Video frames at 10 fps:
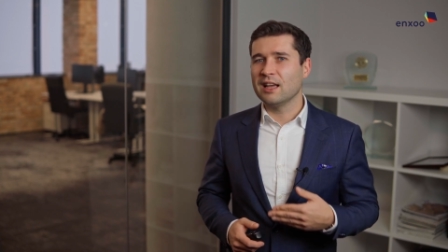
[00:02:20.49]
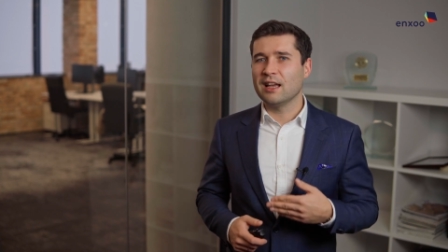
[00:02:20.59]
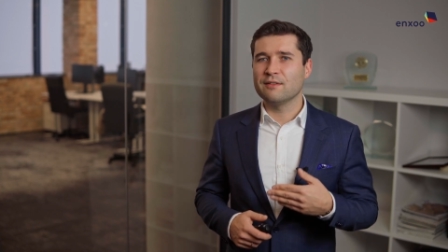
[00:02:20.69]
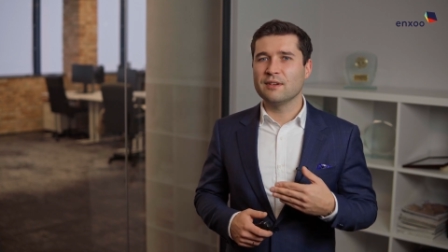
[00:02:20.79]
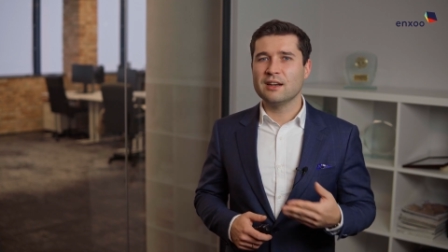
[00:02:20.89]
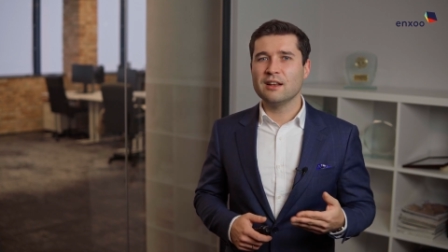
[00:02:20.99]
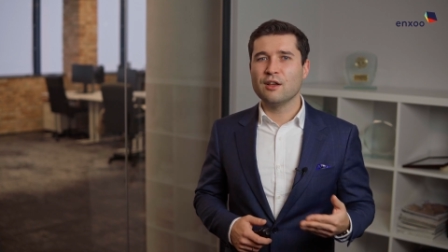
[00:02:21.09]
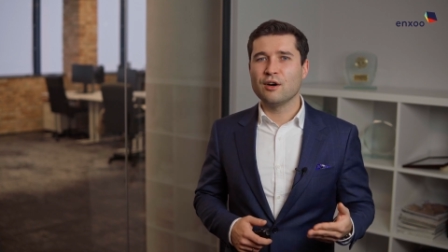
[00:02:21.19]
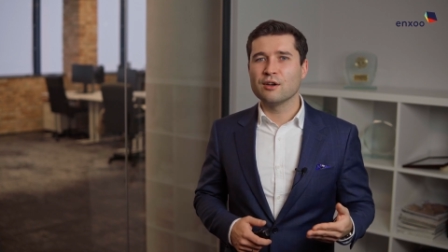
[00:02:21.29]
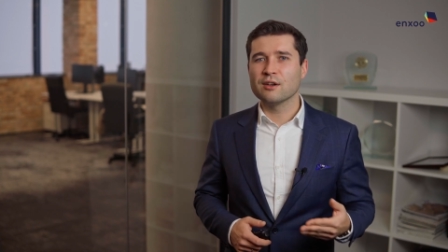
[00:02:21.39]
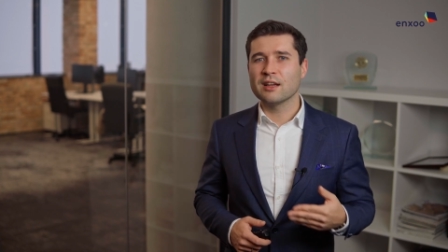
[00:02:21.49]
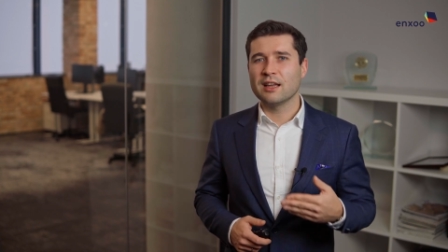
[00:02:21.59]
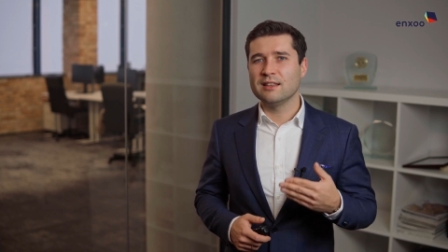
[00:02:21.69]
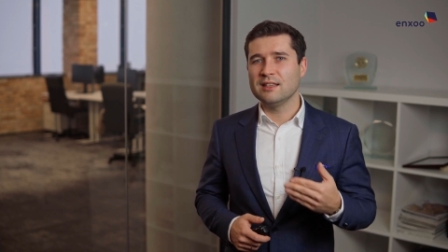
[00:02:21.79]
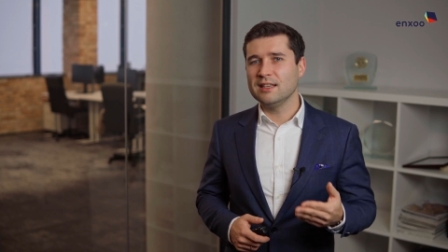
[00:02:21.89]
a very long
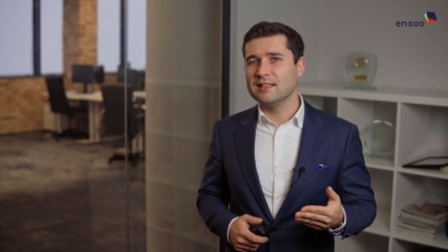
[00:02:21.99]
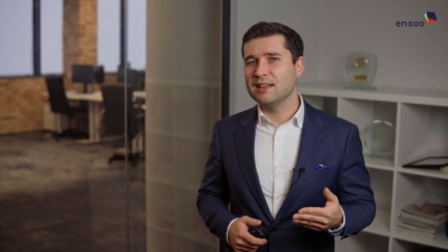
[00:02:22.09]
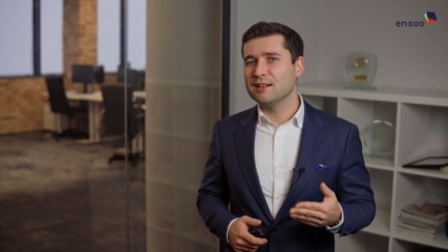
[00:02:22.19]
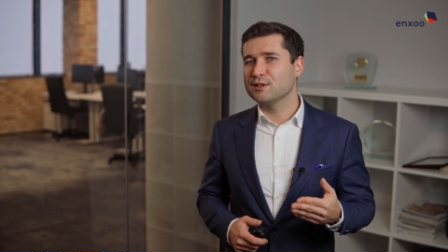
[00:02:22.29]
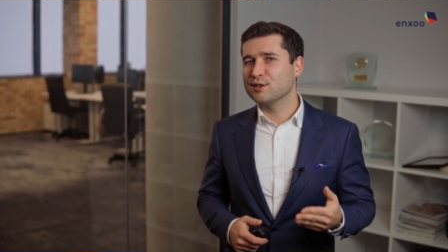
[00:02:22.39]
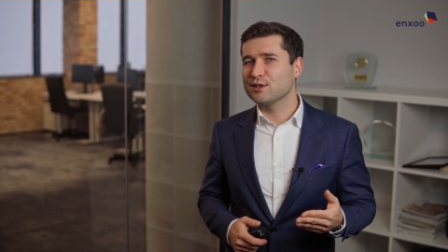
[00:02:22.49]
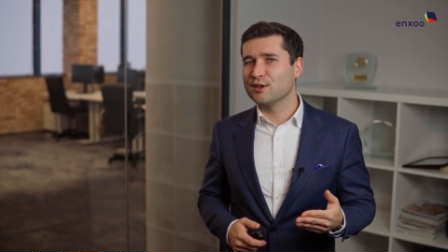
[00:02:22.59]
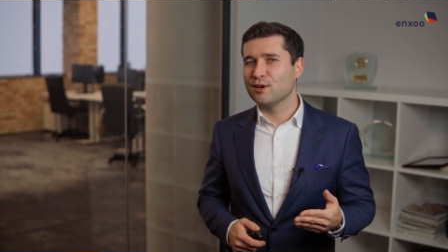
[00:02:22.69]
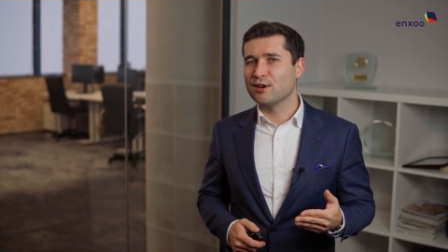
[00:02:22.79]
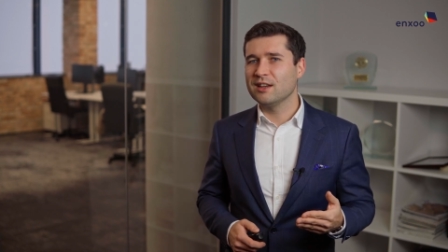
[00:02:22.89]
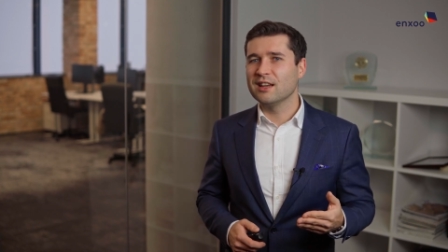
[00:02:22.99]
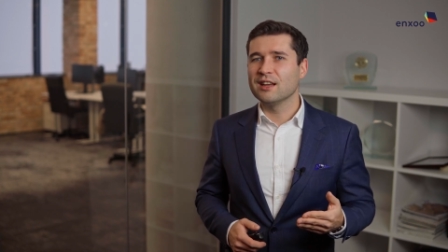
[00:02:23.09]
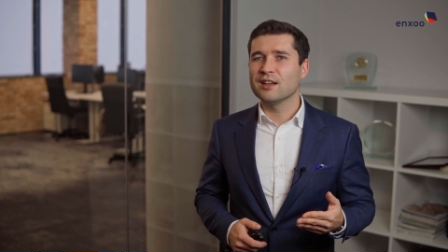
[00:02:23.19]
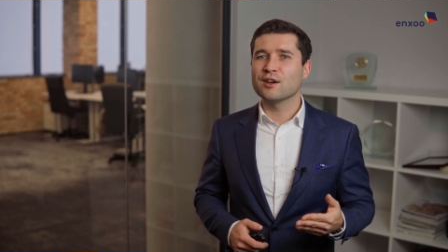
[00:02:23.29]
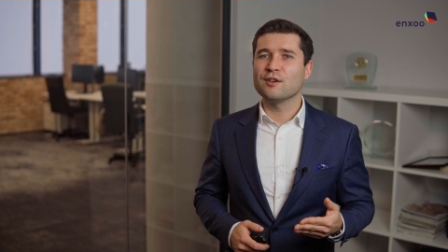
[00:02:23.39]
and detailed story
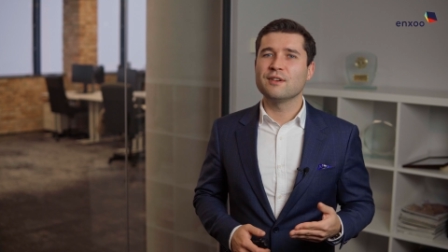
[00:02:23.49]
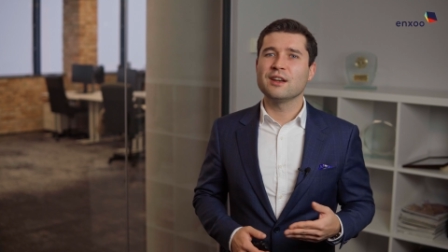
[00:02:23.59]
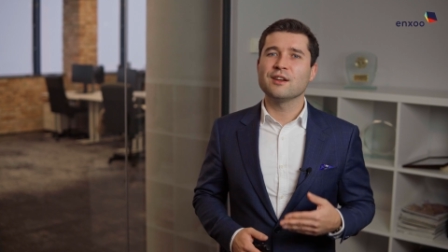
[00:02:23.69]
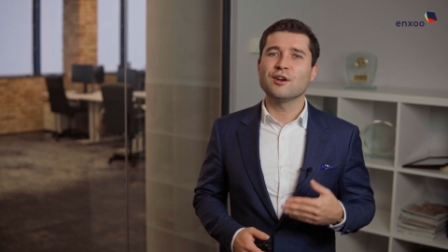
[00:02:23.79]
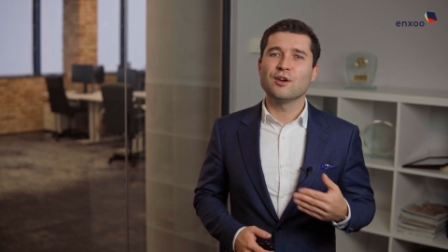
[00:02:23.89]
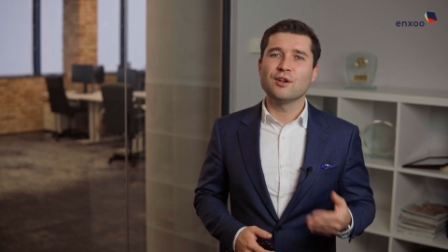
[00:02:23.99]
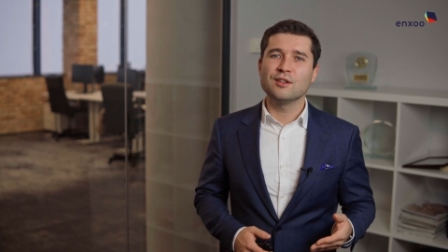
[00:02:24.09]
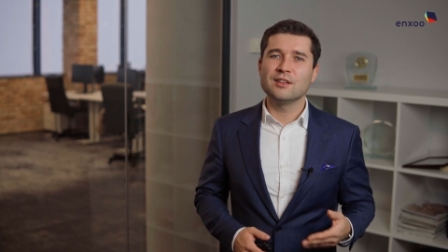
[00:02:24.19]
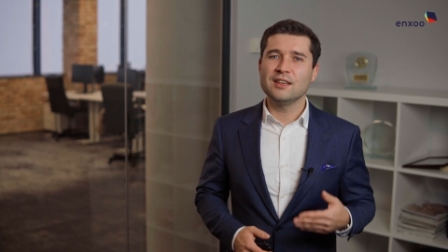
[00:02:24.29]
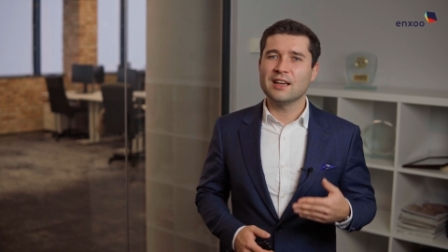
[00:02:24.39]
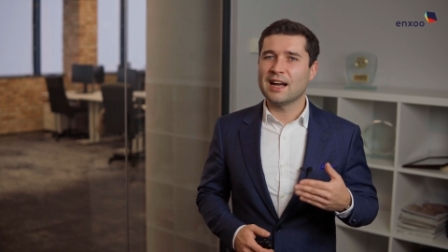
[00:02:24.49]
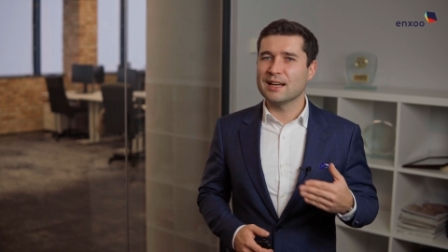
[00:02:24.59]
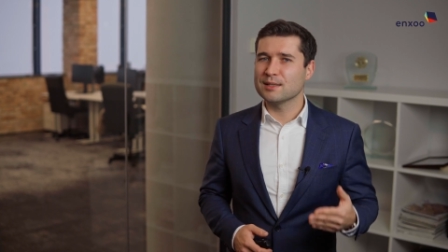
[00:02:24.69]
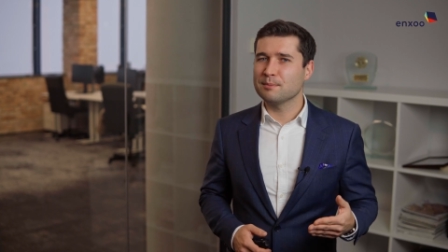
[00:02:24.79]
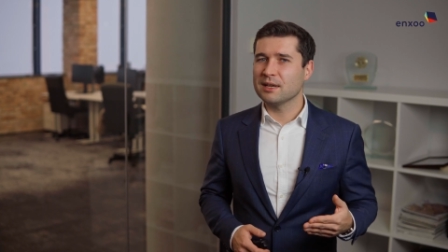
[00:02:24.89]
covering all the
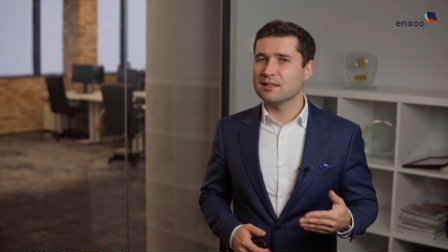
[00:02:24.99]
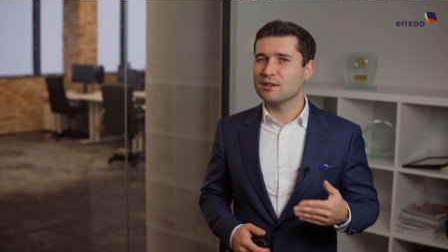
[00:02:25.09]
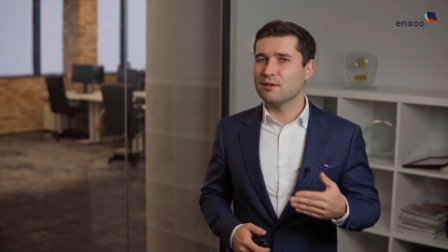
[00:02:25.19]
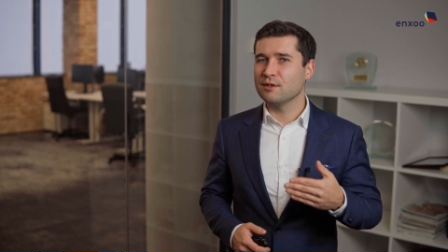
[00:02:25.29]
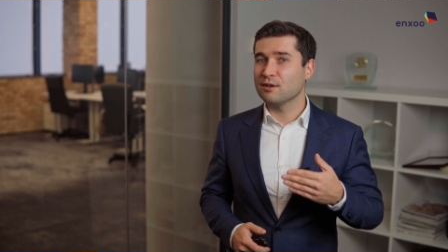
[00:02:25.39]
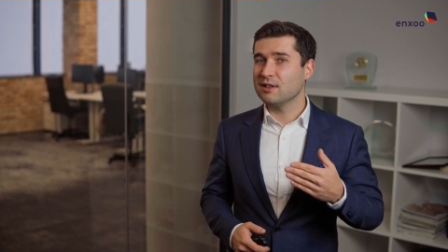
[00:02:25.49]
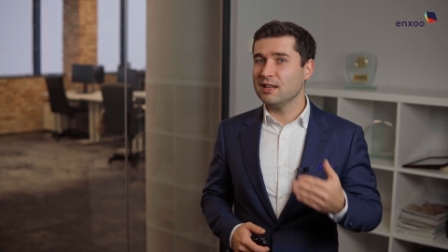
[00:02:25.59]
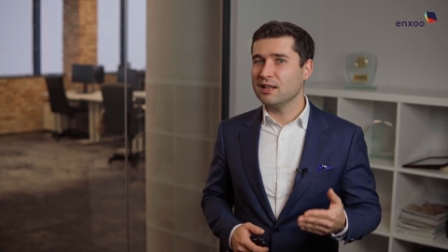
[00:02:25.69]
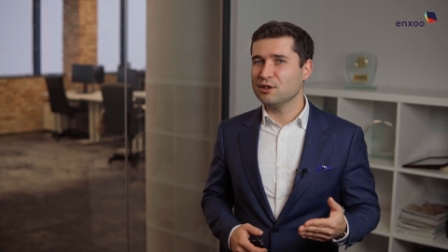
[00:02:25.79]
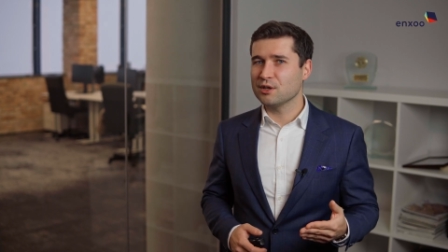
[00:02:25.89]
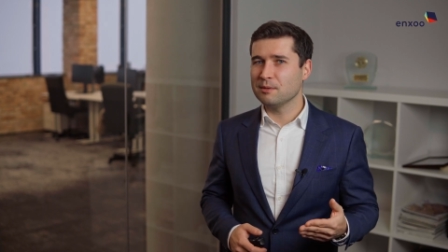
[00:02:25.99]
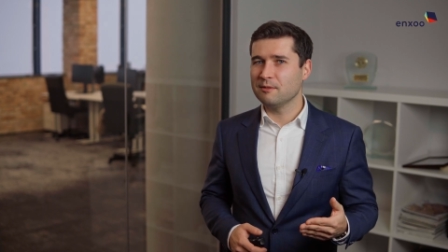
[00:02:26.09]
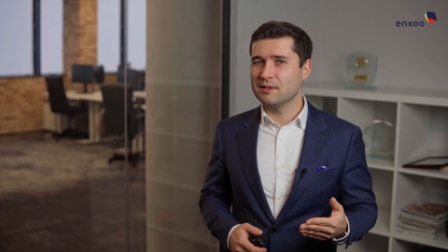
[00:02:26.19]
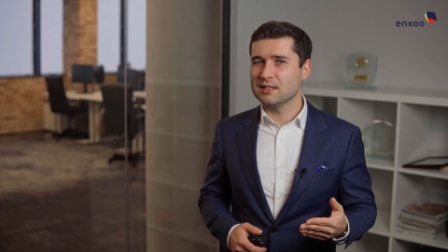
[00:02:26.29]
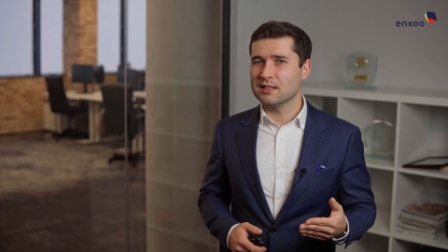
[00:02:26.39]
aspects of your dealership
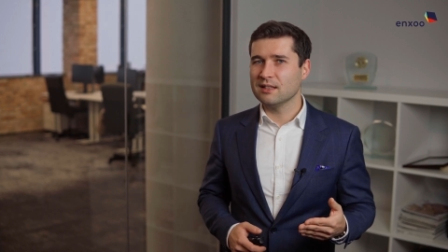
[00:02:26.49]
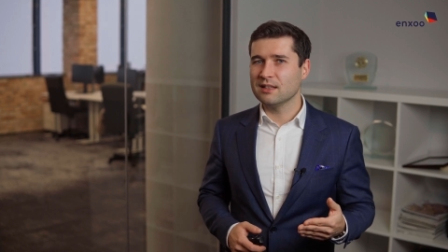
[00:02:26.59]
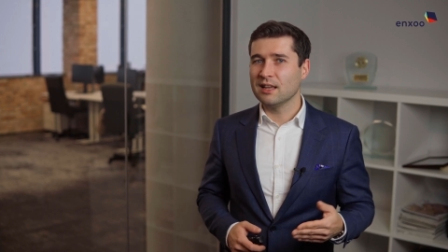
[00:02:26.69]
visit.